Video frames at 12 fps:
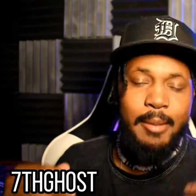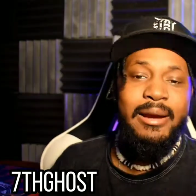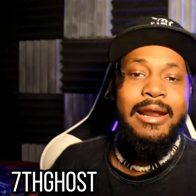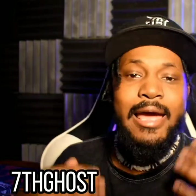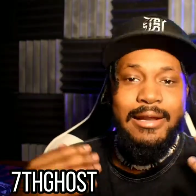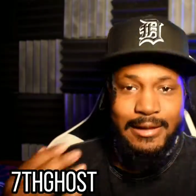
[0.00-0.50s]
my
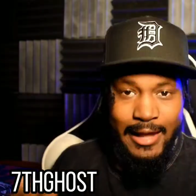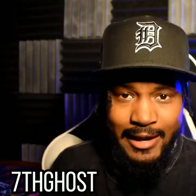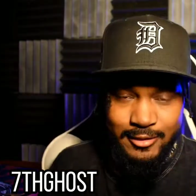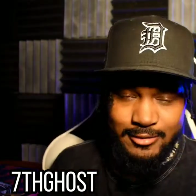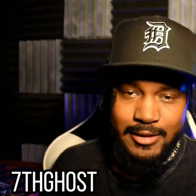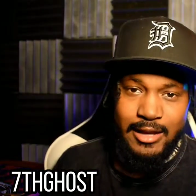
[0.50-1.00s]
dad
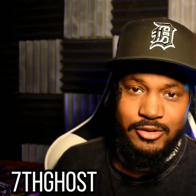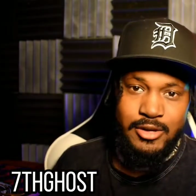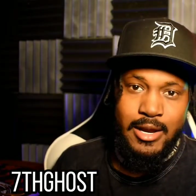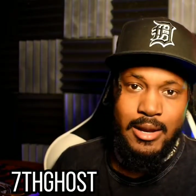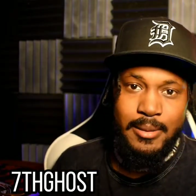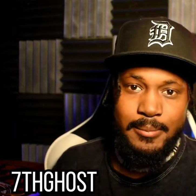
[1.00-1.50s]
likes that
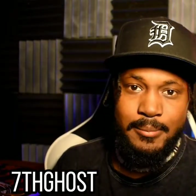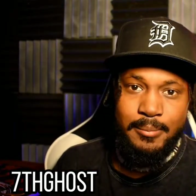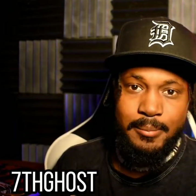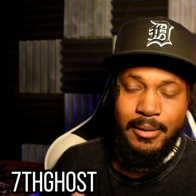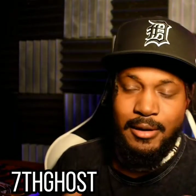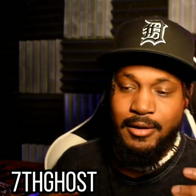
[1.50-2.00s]
job
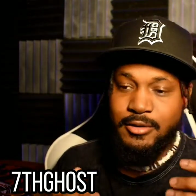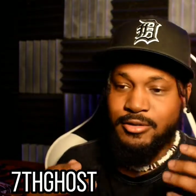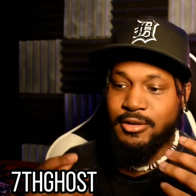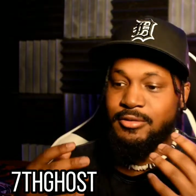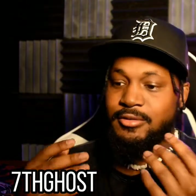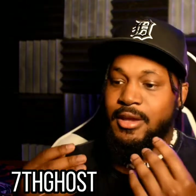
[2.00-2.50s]
because
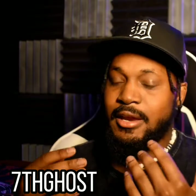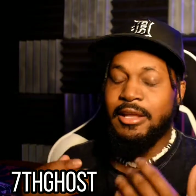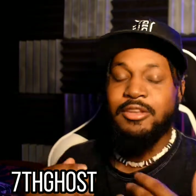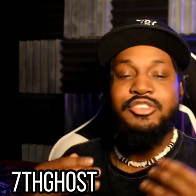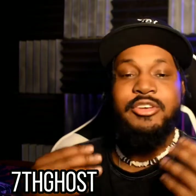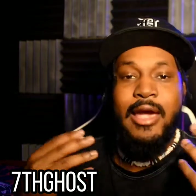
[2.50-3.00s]
he said
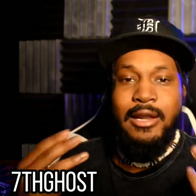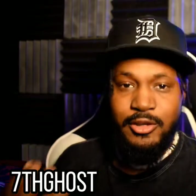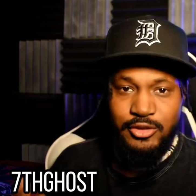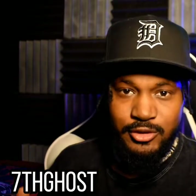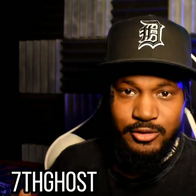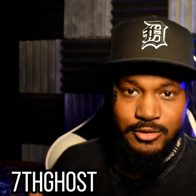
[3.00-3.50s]
it
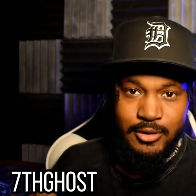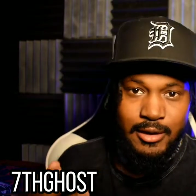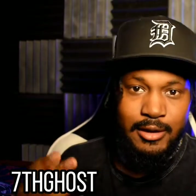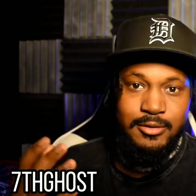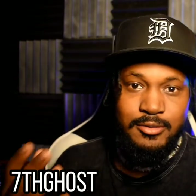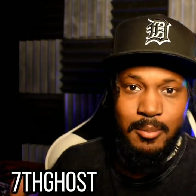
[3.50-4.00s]
challenges
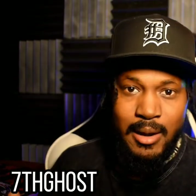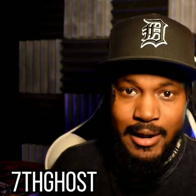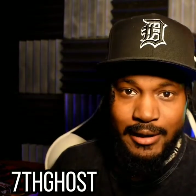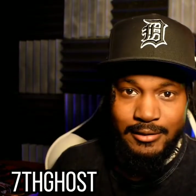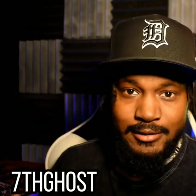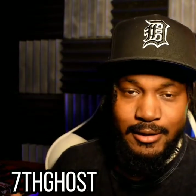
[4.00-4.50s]
his
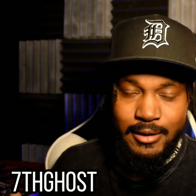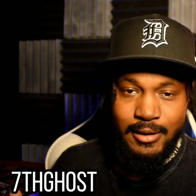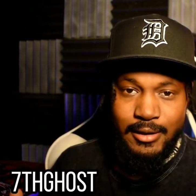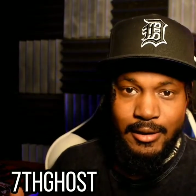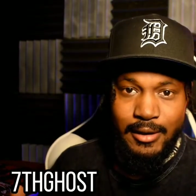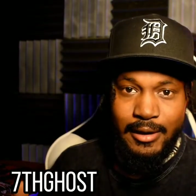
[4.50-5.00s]
mind.
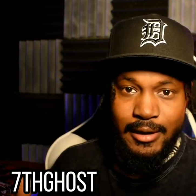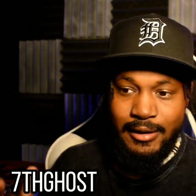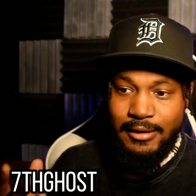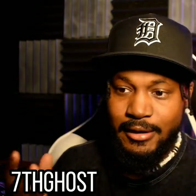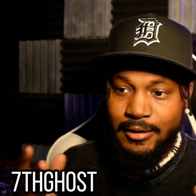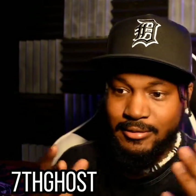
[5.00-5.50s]

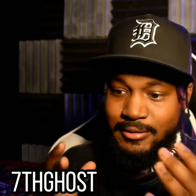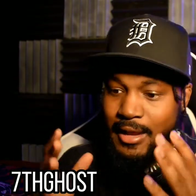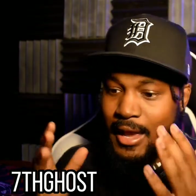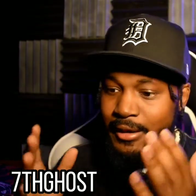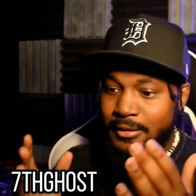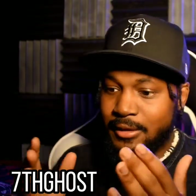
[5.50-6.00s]
It's
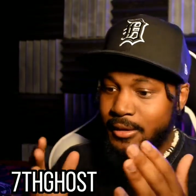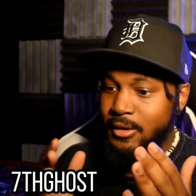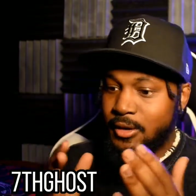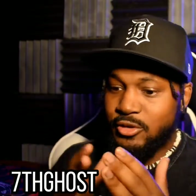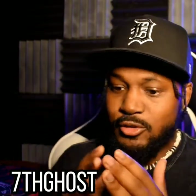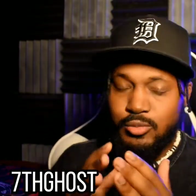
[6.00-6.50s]
not
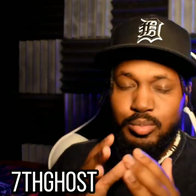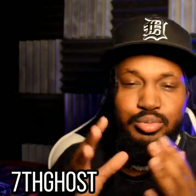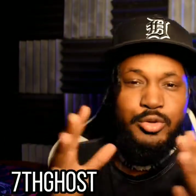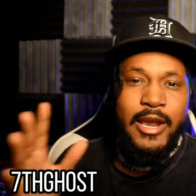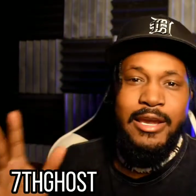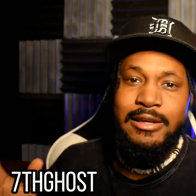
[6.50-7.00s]
just
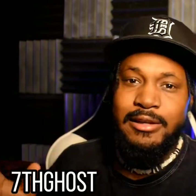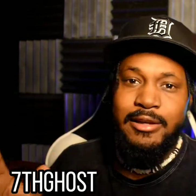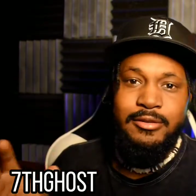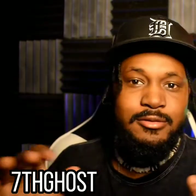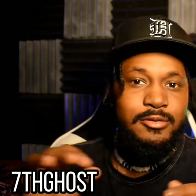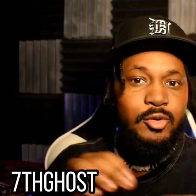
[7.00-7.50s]

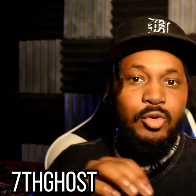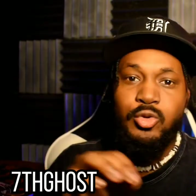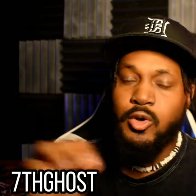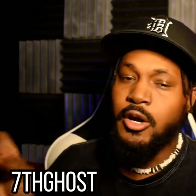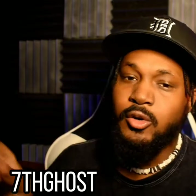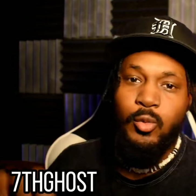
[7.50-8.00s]
brainless
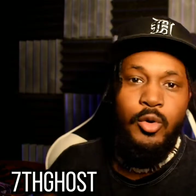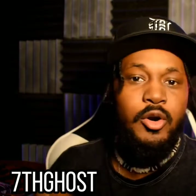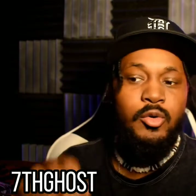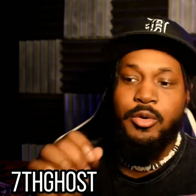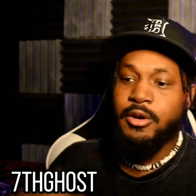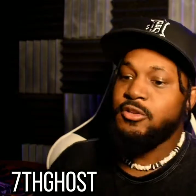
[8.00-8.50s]
grunt
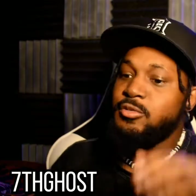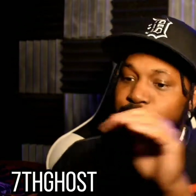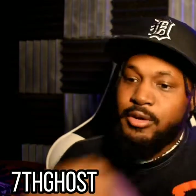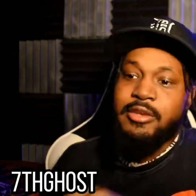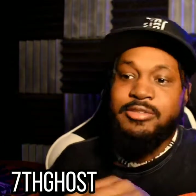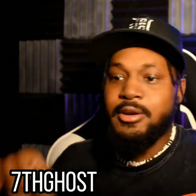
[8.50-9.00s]
work where he's
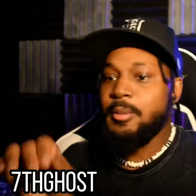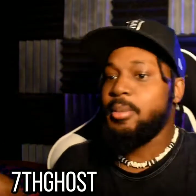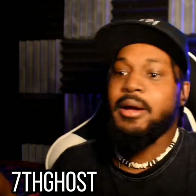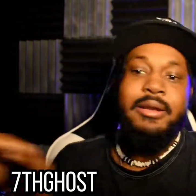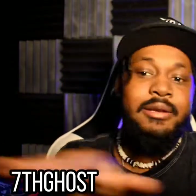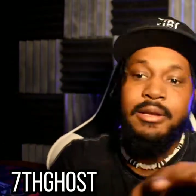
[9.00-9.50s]
pressing a
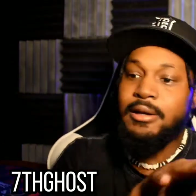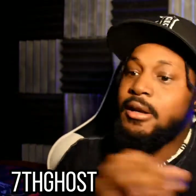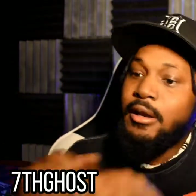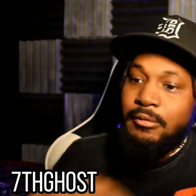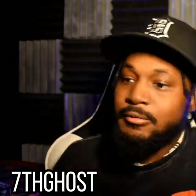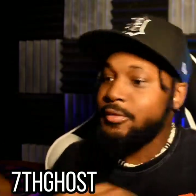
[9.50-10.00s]
button and a
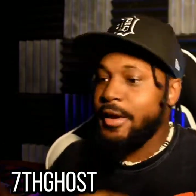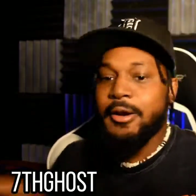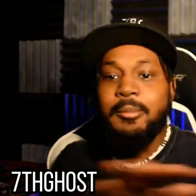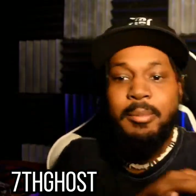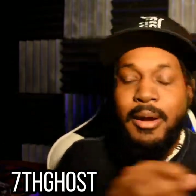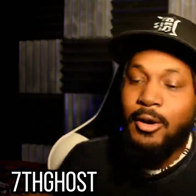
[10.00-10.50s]
conveyor
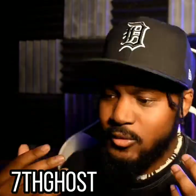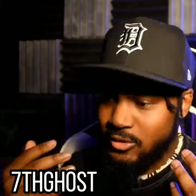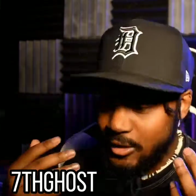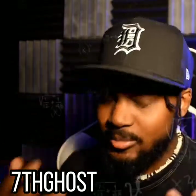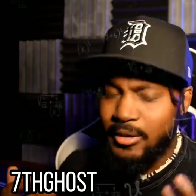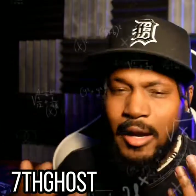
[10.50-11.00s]
belt.
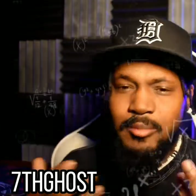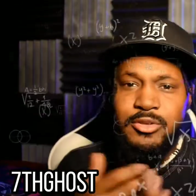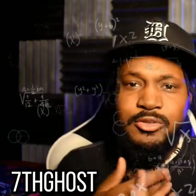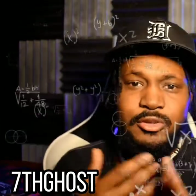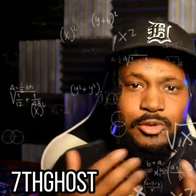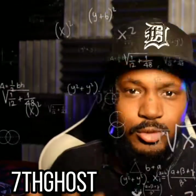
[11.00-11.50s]
Sometimes the
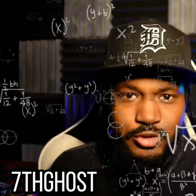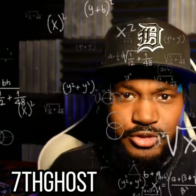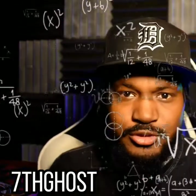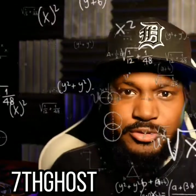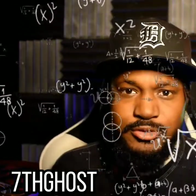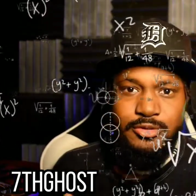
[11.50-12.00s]

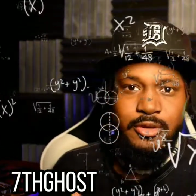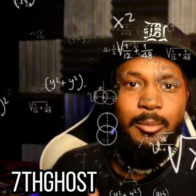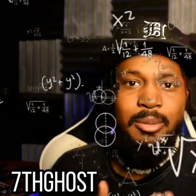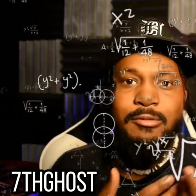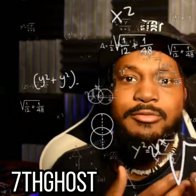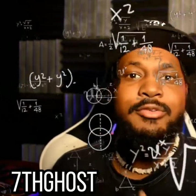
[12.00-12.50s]
solutions can
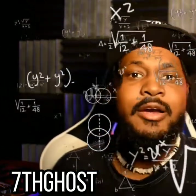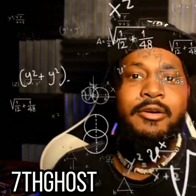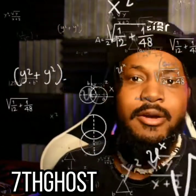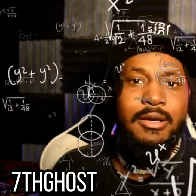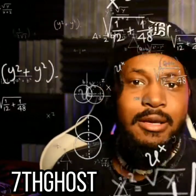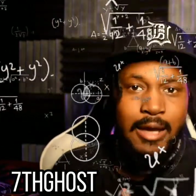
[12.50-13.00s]
be
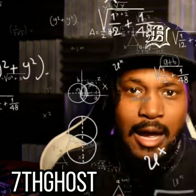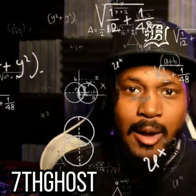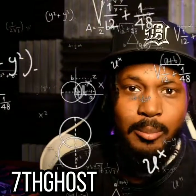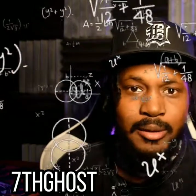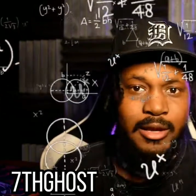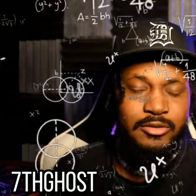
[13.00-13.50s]
very
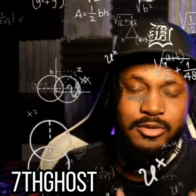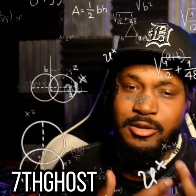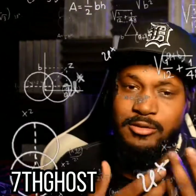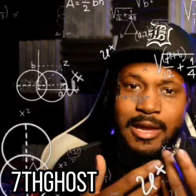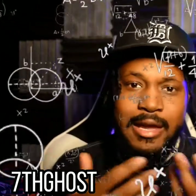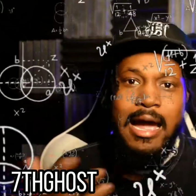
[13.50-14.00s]
complex, could
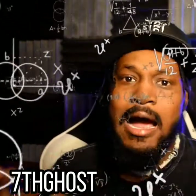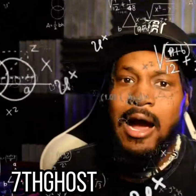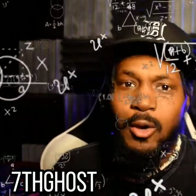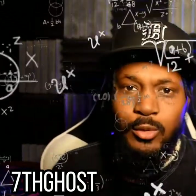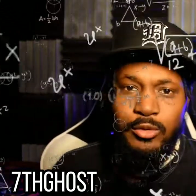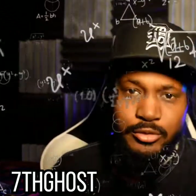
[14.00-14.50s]
take
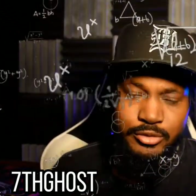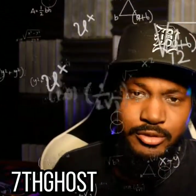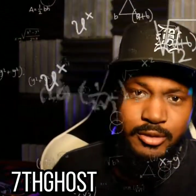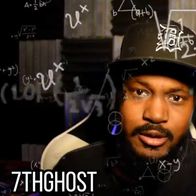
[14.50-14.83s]
hours